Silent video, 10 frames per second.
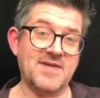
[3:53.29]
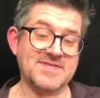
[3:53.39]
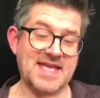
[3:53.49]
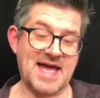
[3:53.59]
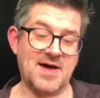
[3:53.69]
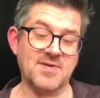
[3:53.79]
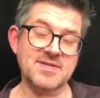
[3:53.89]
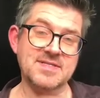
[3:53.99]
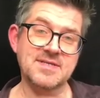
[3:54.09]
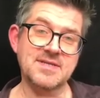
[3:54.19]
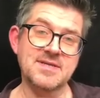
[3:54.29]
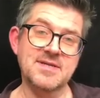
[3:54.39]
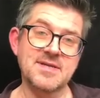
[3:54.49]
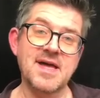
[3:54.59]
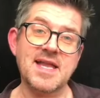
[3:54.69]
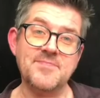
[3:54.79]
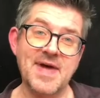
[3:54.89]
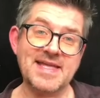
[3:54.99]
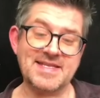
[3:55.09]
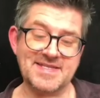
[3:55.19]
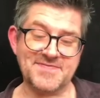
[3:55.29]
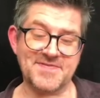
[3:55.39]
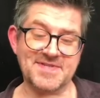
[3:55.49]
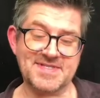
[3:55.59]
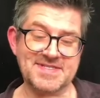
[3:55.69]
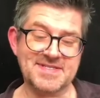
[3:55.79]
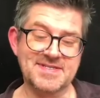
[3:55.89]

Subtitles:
count and make a difference.